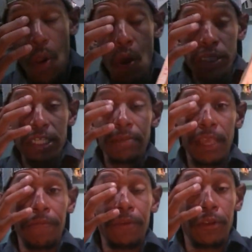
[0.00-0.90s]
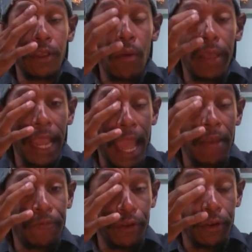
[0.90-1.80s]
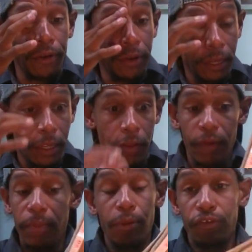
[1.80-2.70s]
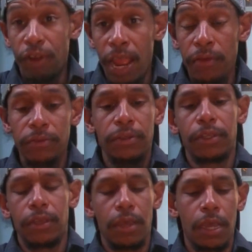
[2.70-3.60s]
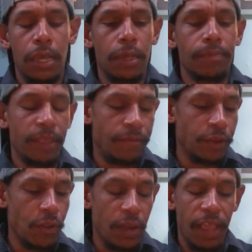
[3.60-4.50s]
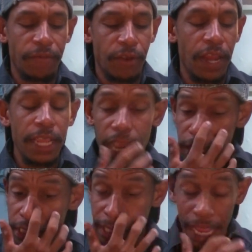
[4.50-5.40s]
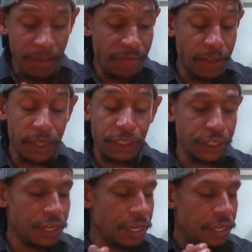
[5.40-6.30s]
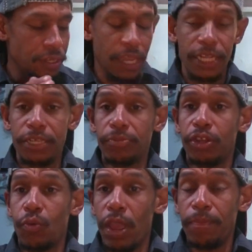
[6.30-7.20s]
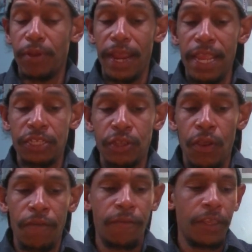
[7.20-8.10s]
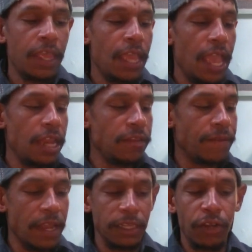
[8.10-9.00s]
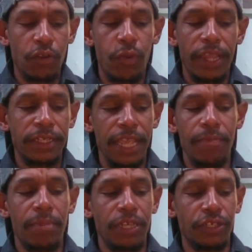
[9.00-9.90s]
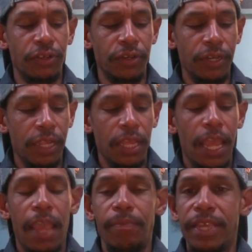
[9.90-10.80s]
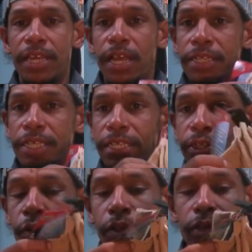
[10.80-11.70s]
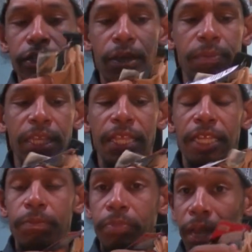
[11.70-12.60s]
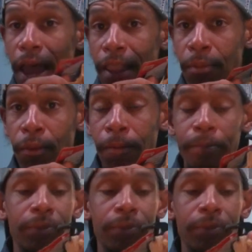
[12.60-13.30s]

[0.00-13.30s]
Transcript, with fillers: Awesome if you're going after a rainbow trout, um, if you're going after any kind of slimy fish, you got something to wipe your hands off, and you've got a little quick tape measure. And because it's on something that's pliable,